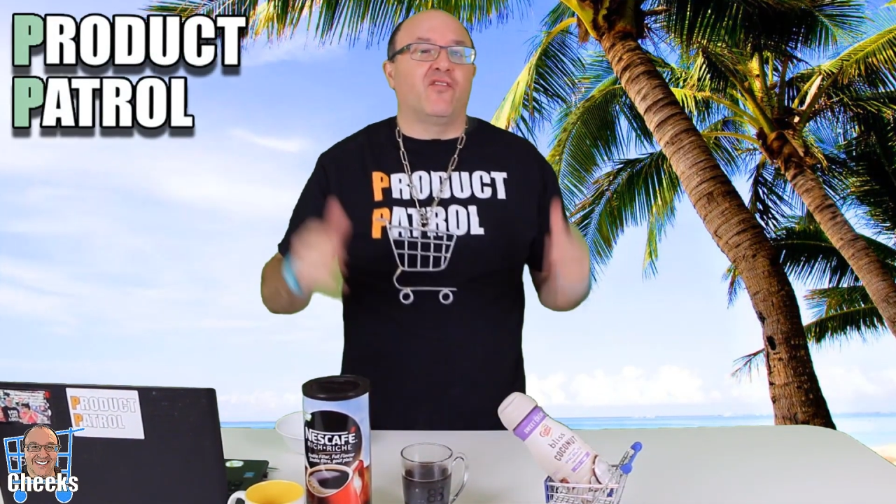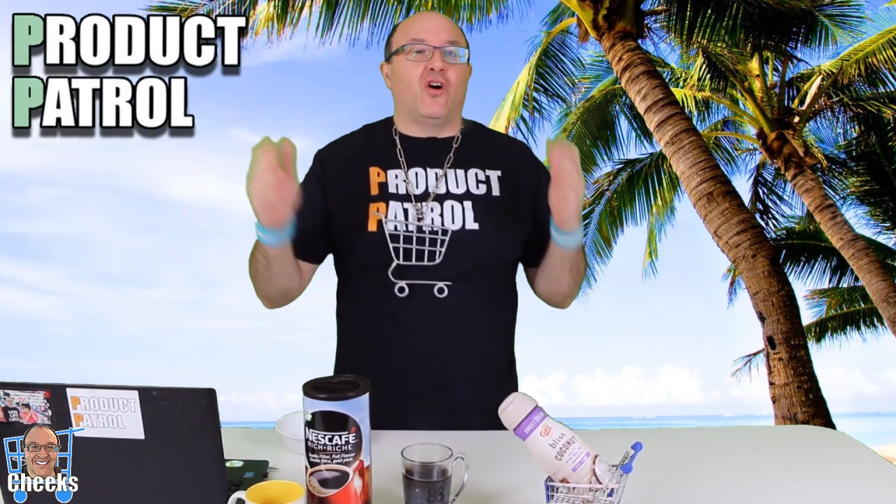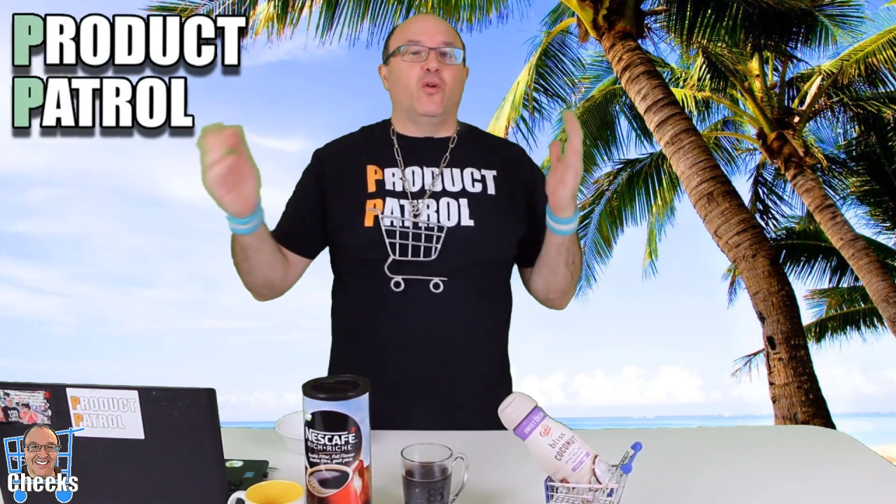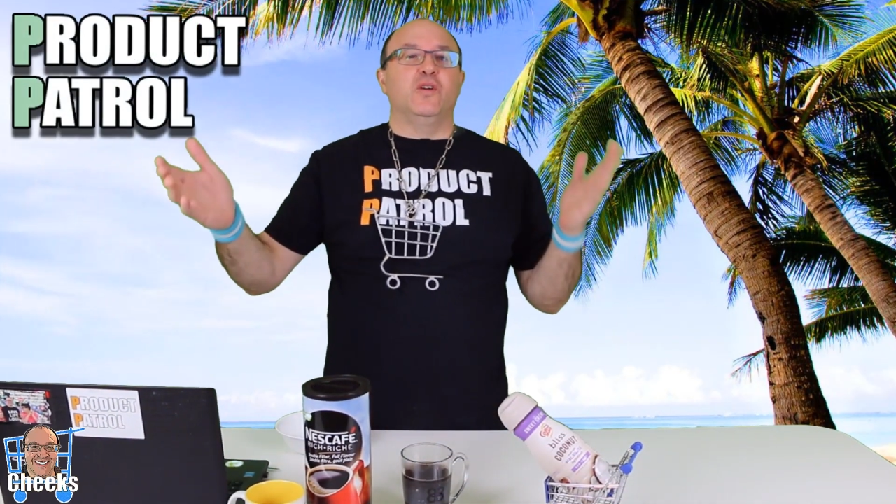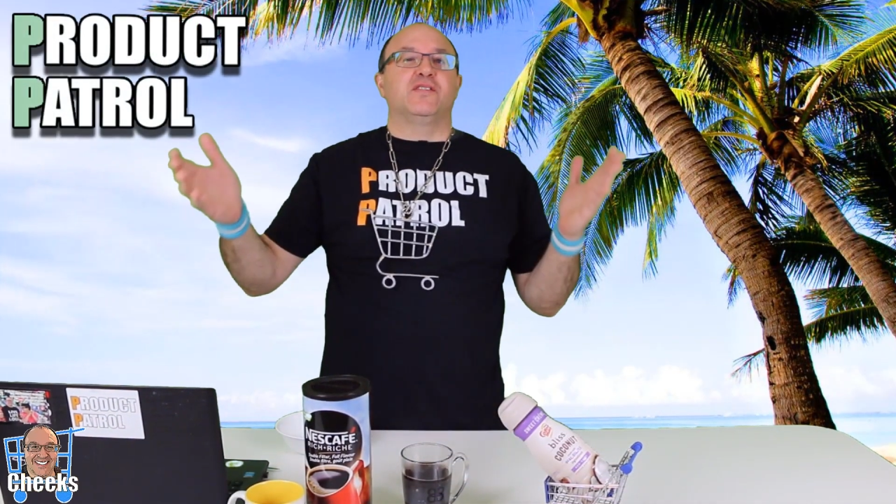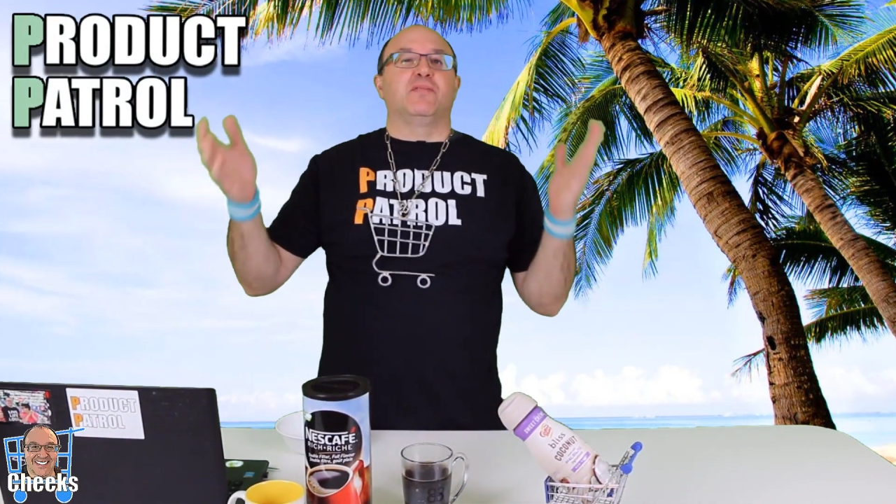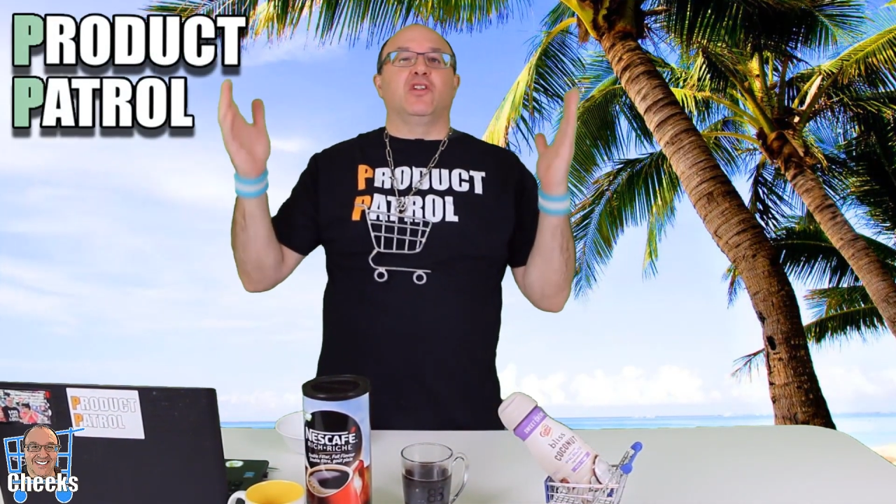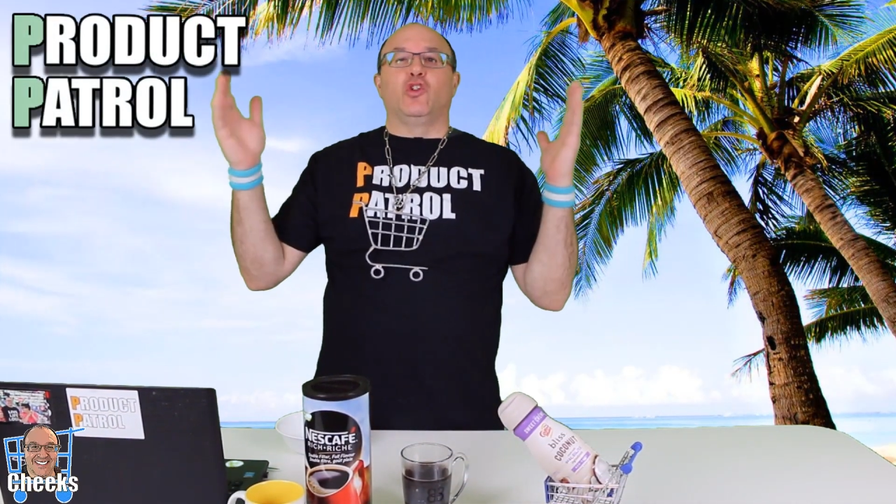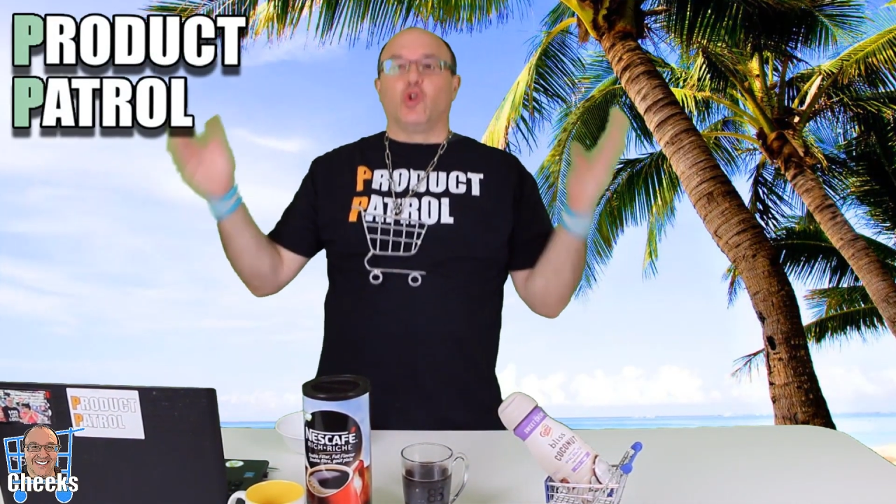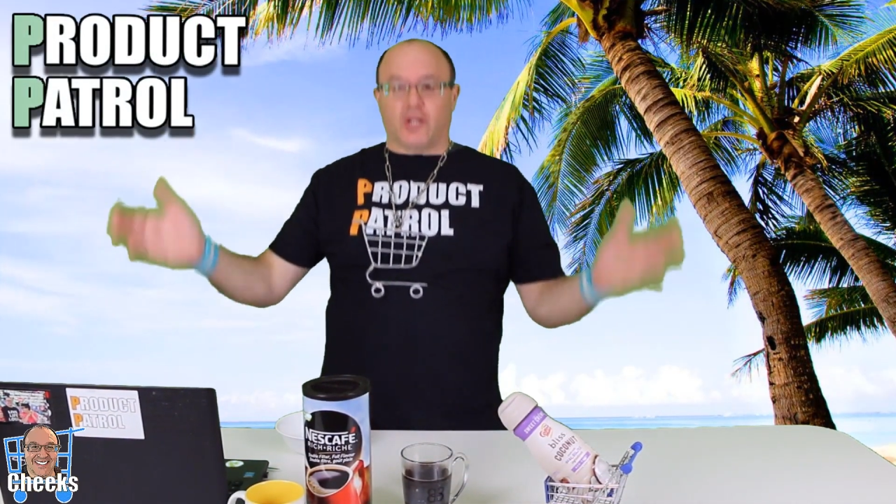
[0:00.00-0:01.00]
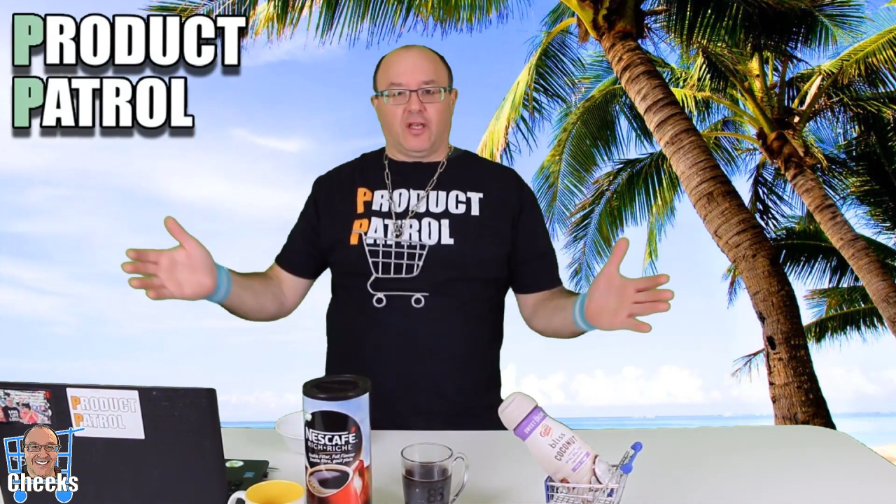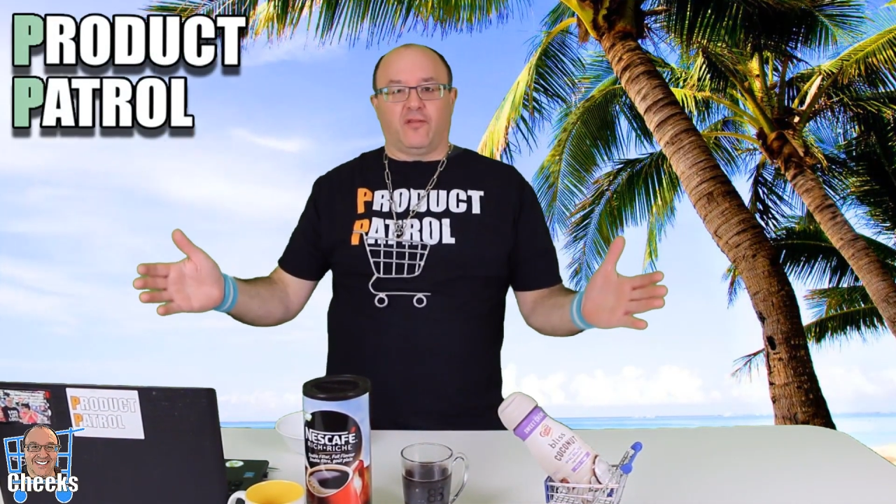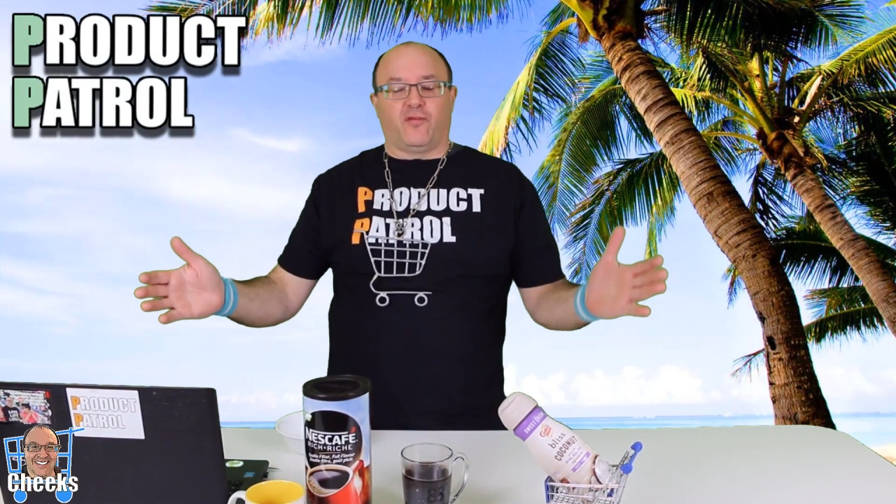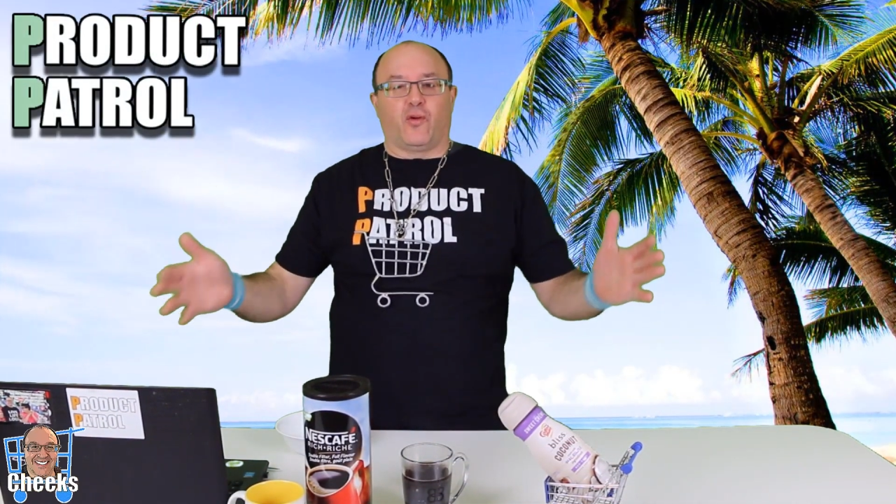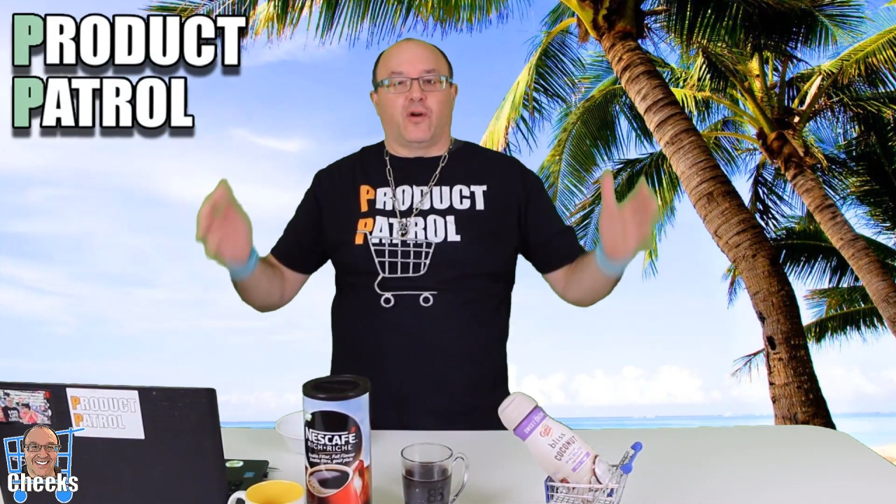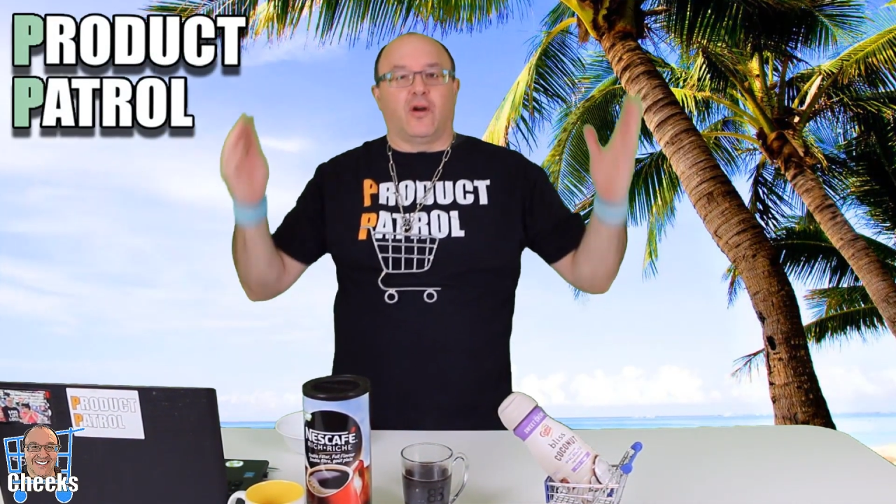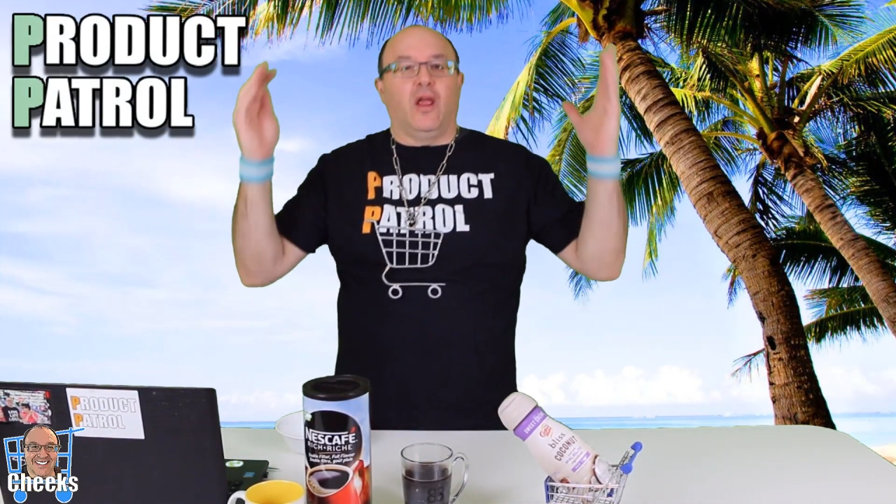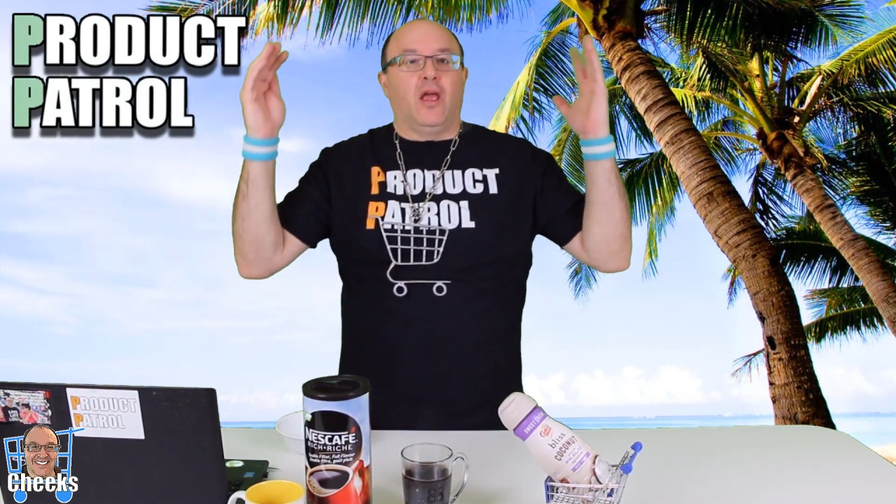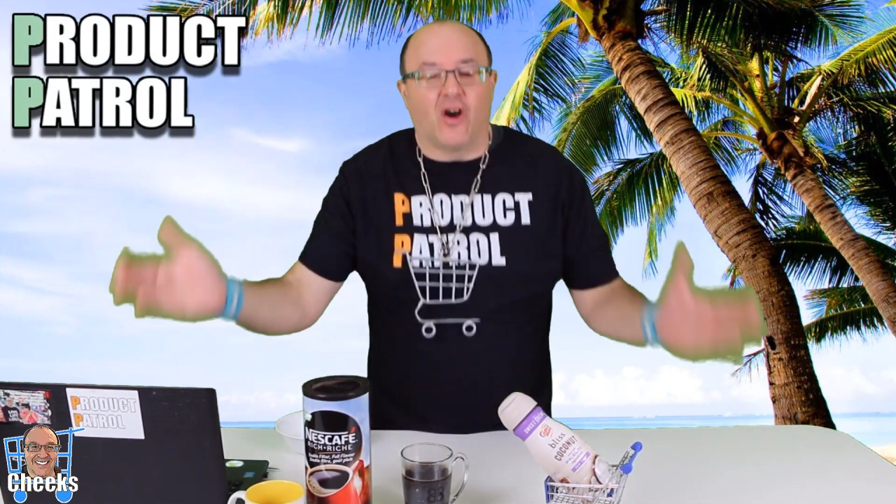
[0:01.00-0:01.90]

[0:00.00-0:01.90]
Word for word: always been looking for